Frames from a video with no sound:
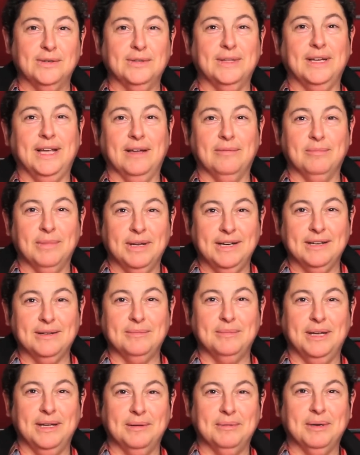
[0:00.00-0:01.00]
They give money to
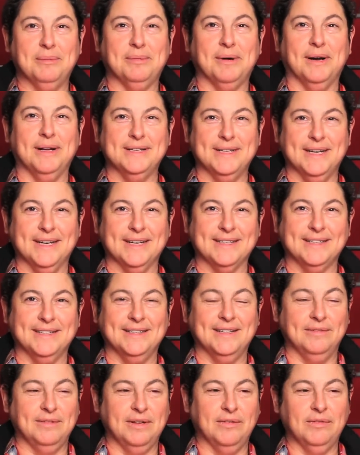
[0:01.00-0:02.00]
me and my projects, and
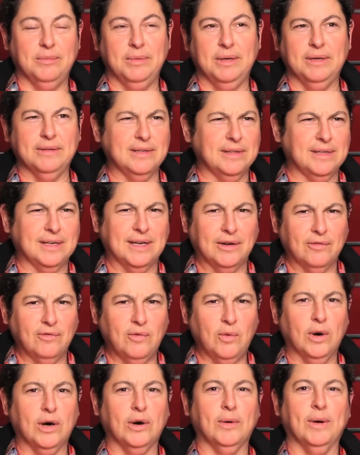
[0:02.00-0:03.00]
they've given me something like
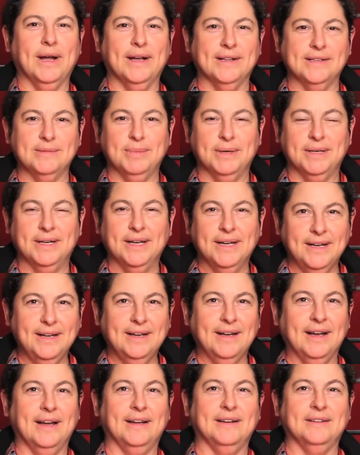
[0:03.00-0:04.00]
4 grants, but
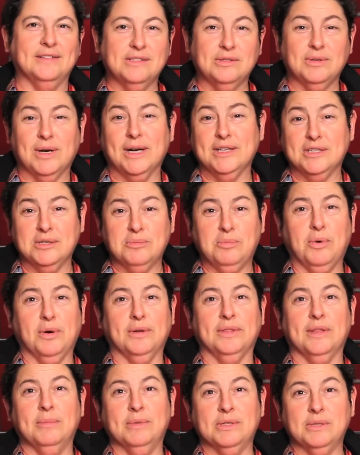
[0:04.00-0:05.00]
I try to support
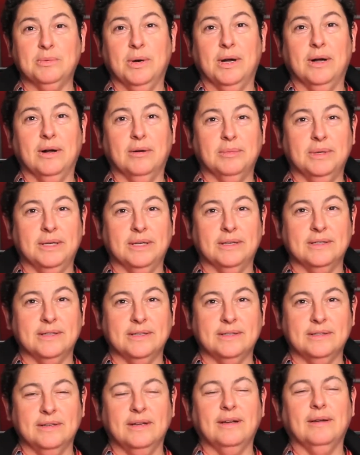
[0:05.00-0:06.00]
them as well because,